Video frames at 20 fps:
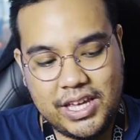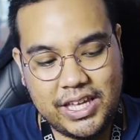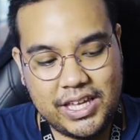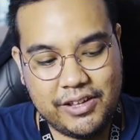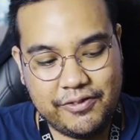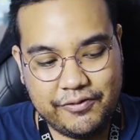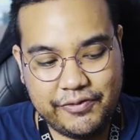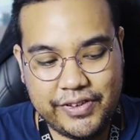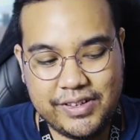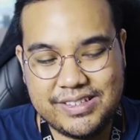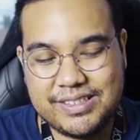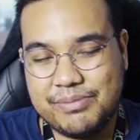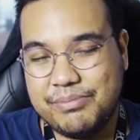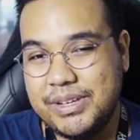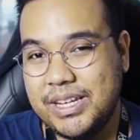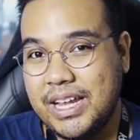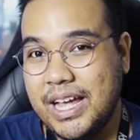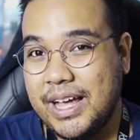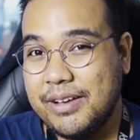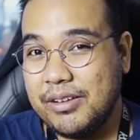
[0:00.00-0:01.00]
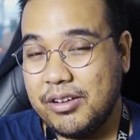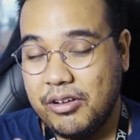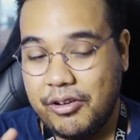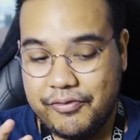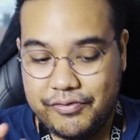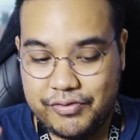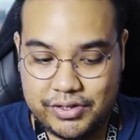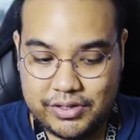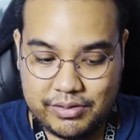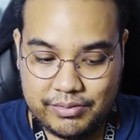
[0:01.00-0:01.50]
It feels a bit
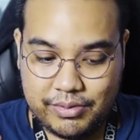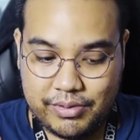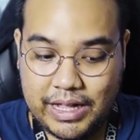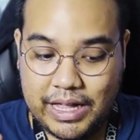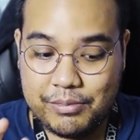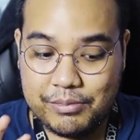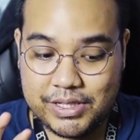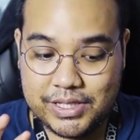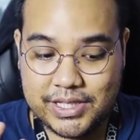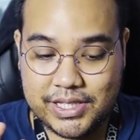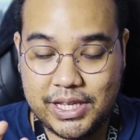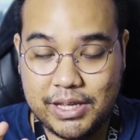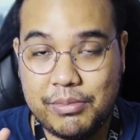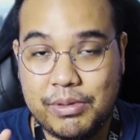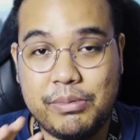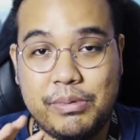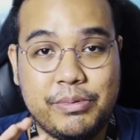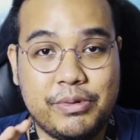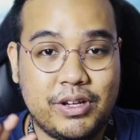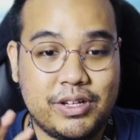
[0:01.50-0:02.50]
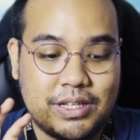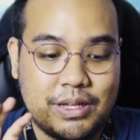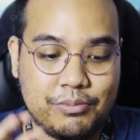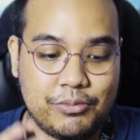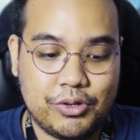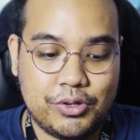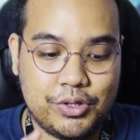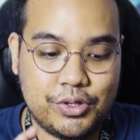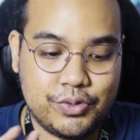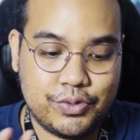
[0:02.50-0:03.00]
uncomfortable, I must say, maybe because I'm
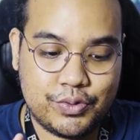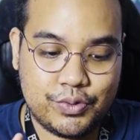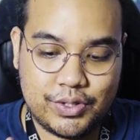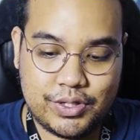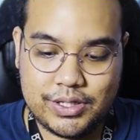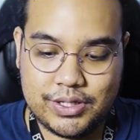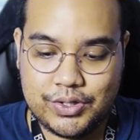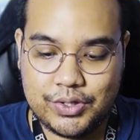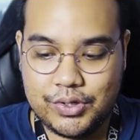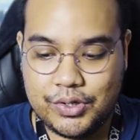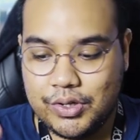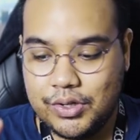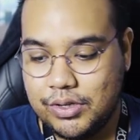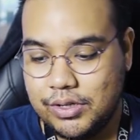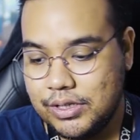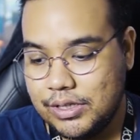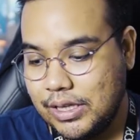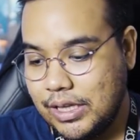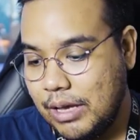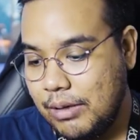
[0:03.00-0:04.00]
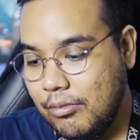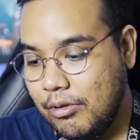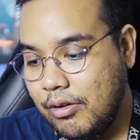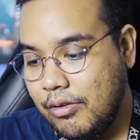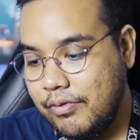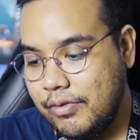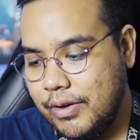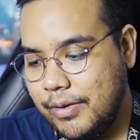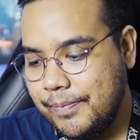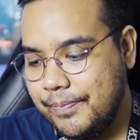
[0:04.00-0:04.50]
not used to the circular type
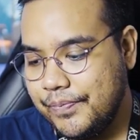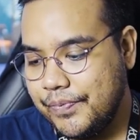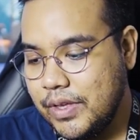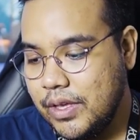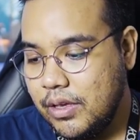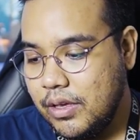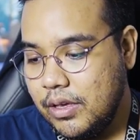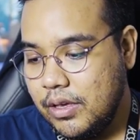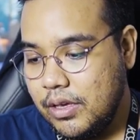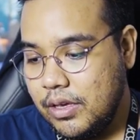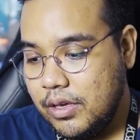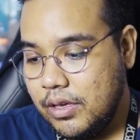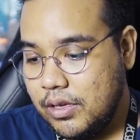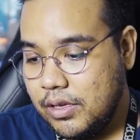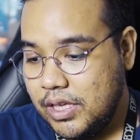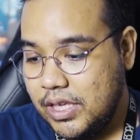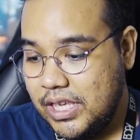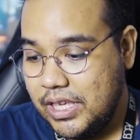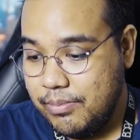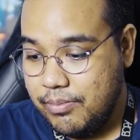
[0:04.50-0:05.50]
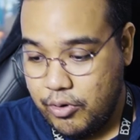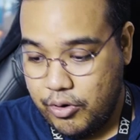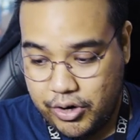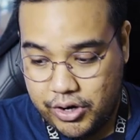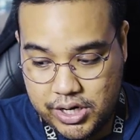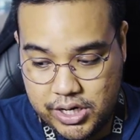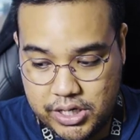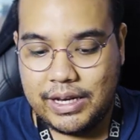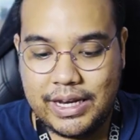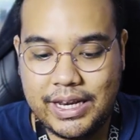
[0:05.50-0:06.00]
of um,
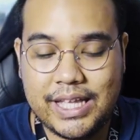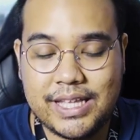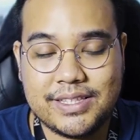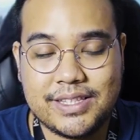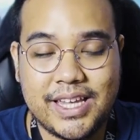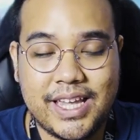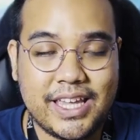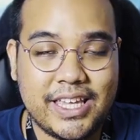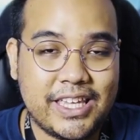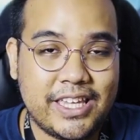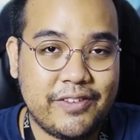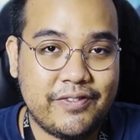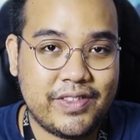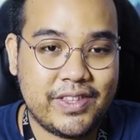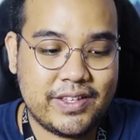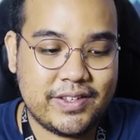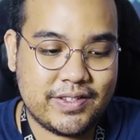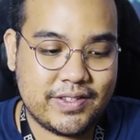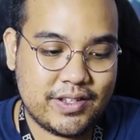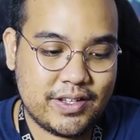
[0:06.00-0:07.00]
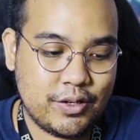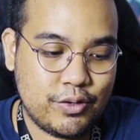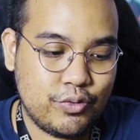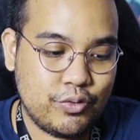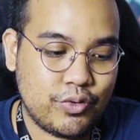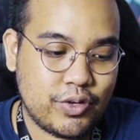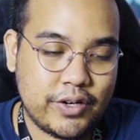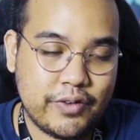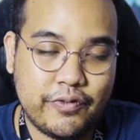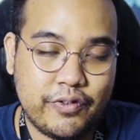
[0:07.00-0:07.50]
keyboard. Let's say I give this a good
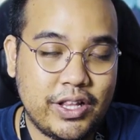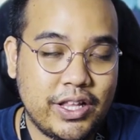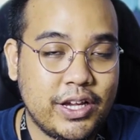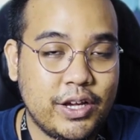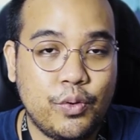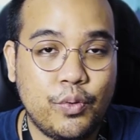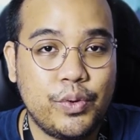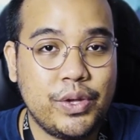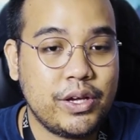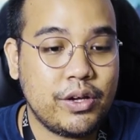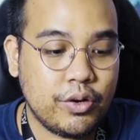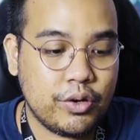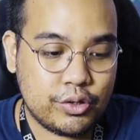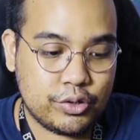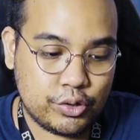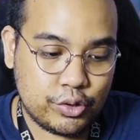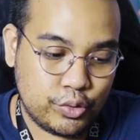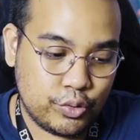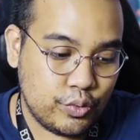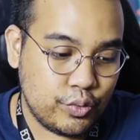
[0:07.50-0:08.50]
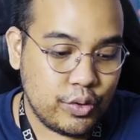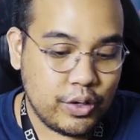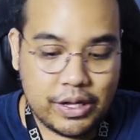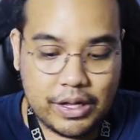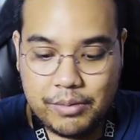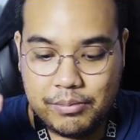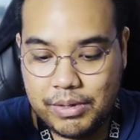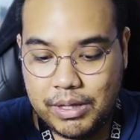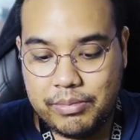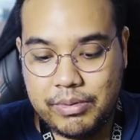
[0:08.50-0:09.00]
run for like a week or two,
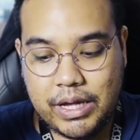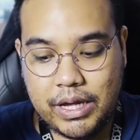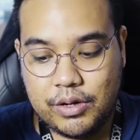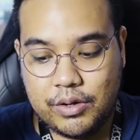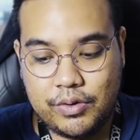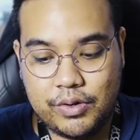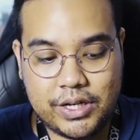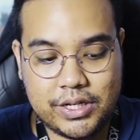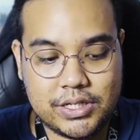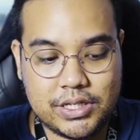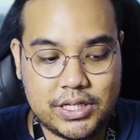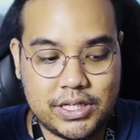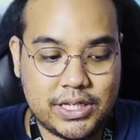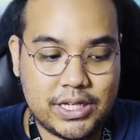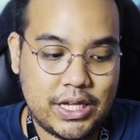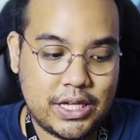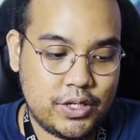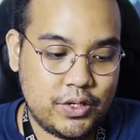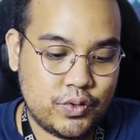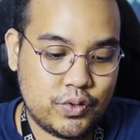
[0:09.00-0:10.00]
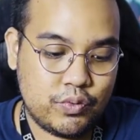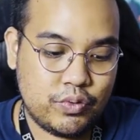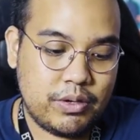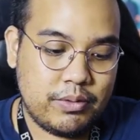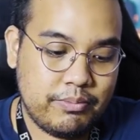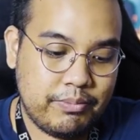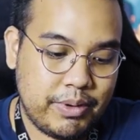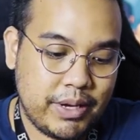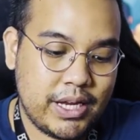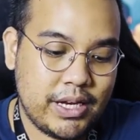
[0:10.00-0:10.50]
maybe I could actually get used to
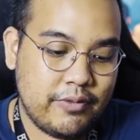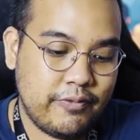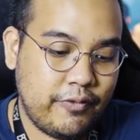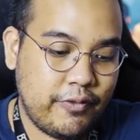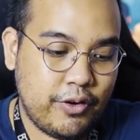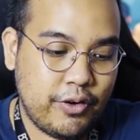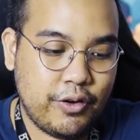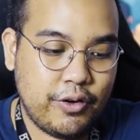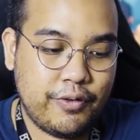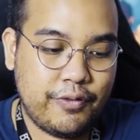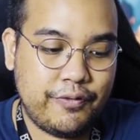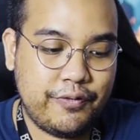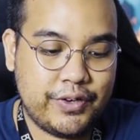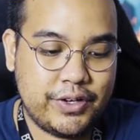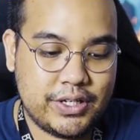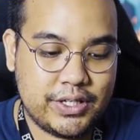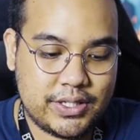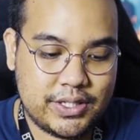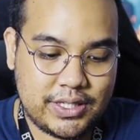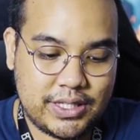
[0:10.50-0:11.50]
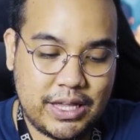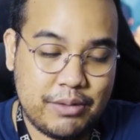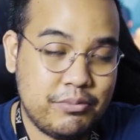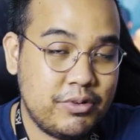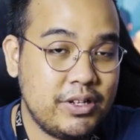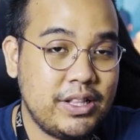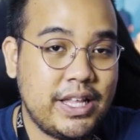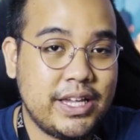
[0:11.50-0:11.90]
it. But for first timer